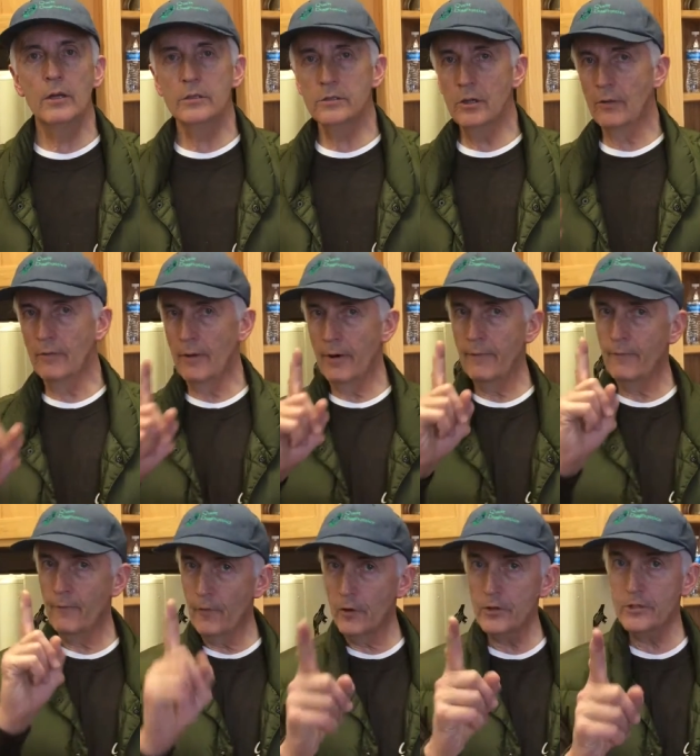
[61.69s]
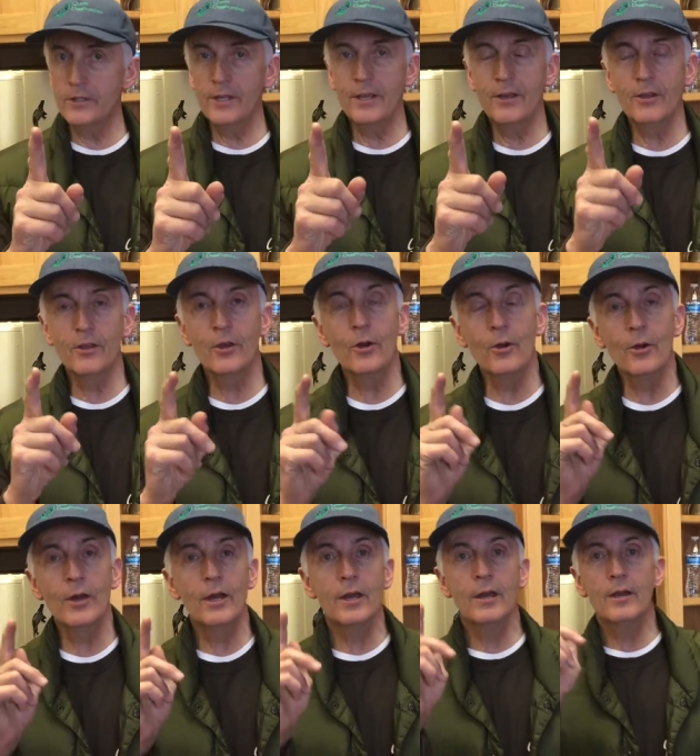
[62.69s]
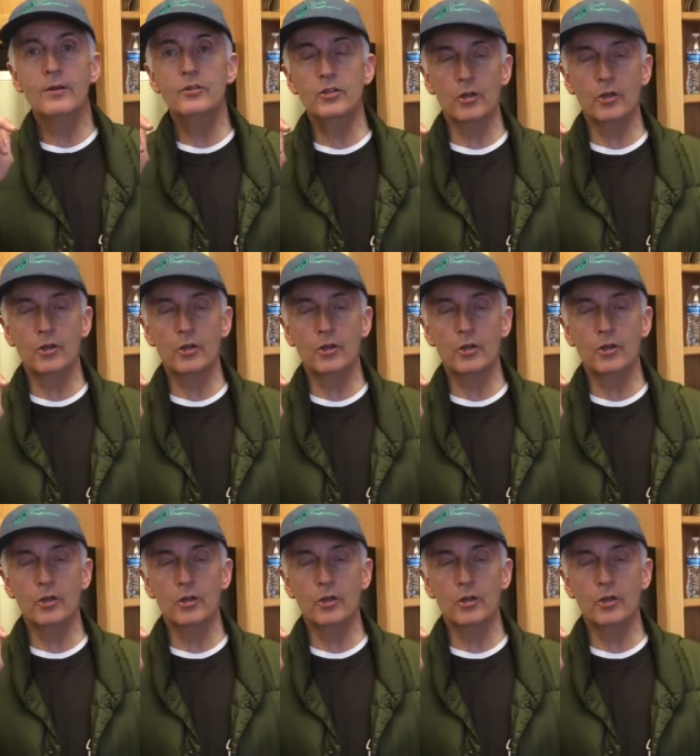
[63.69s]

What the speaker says: So very first thing you do is